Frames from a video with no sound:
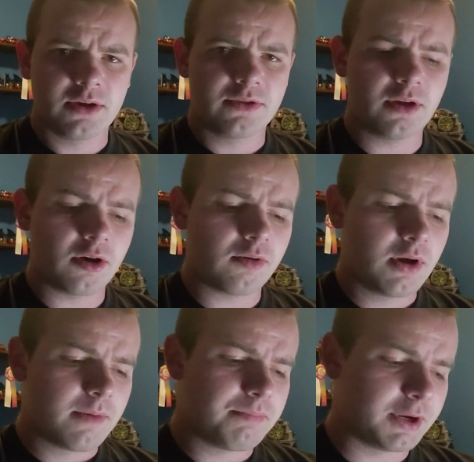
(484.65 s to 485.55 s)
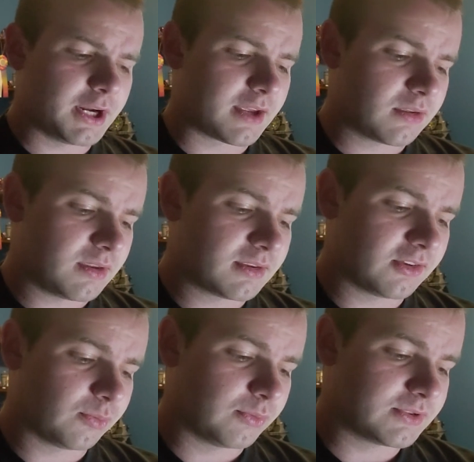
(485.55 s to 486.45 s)
though, but I think
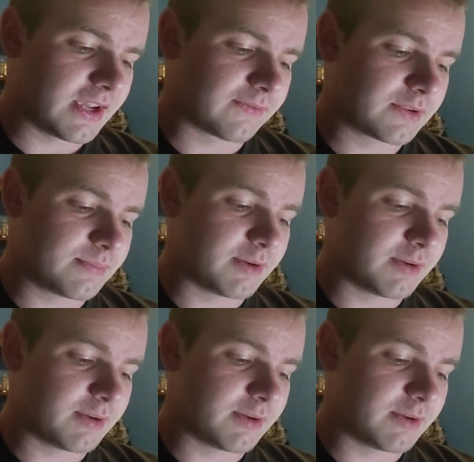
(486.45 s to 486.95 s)
this will definitely